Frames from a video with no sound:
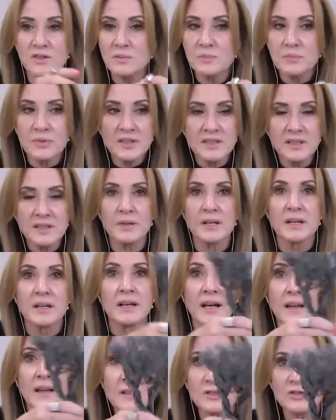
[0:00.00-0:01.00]
So it brings up
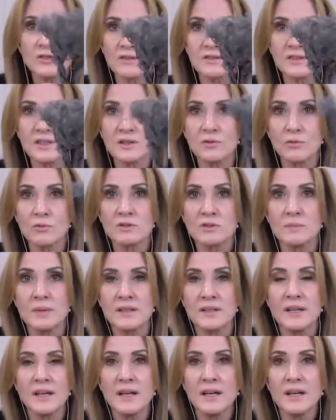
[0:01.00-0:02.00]
another toxic thought
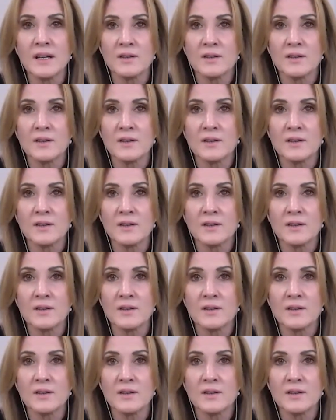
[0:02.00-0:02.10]
about